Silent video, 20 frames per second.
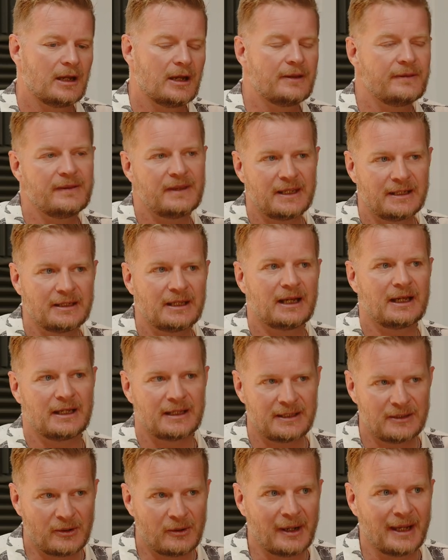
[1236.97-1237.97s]
And then
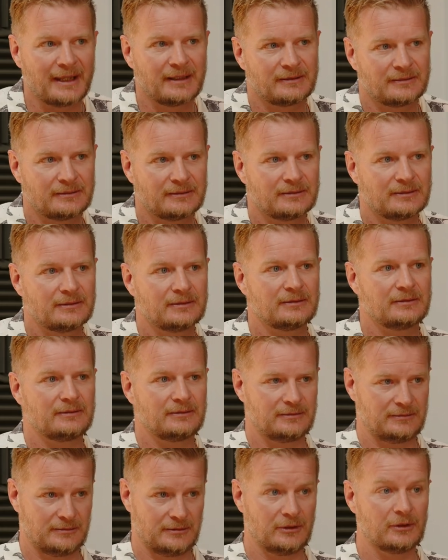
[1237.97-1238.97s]
AI
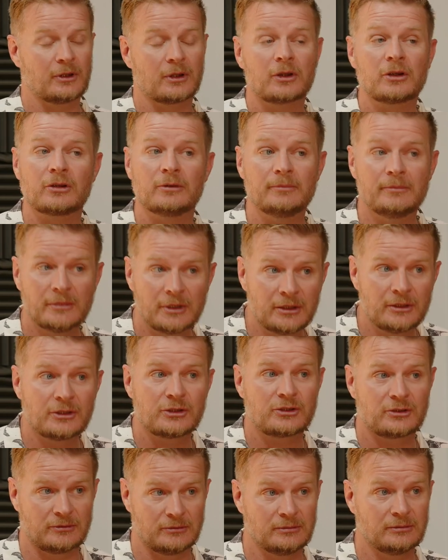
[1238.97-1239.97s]
on a
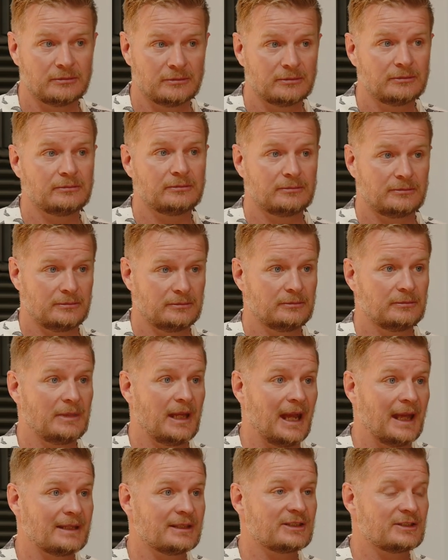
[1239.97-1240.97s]
commercial
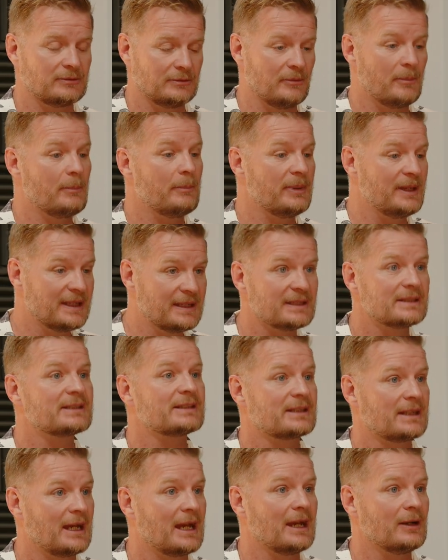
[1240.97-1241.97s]
and sort of bigger
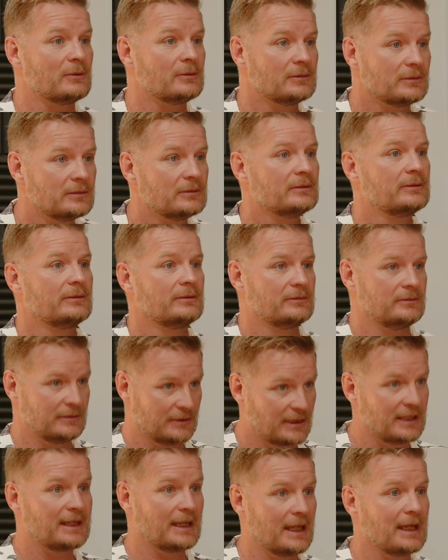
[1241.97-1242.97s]
scale
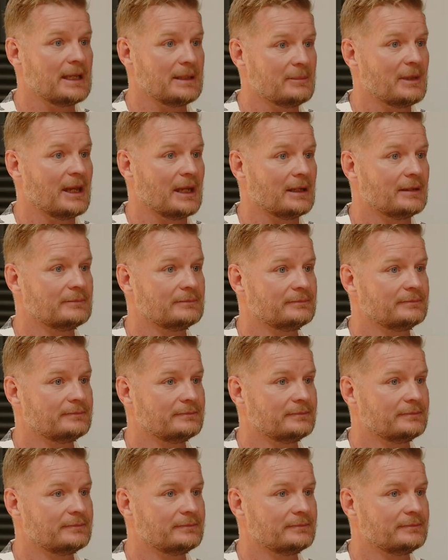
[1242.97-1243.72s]
came out.